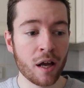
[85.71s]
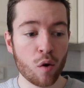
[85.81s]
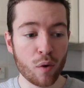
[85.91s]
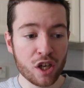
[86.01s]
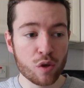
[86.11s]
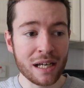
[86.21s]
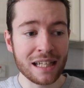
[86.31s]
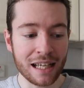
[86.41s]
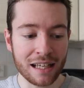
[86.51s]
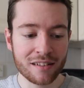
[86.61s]
when you eat
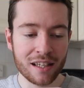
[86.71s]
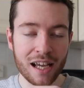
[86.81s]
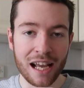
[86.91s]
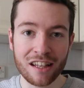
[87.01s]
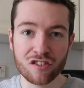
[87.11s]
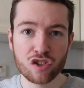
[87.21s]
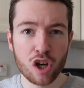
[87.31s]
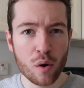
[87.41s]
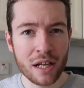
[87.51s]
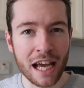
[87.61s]
these it
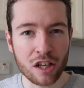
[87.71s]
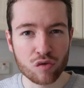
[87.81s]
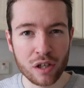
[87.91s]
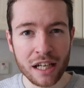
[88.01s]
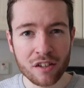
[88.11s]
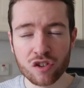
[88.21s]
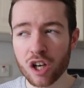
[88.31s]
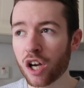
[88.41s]
slowly gets released.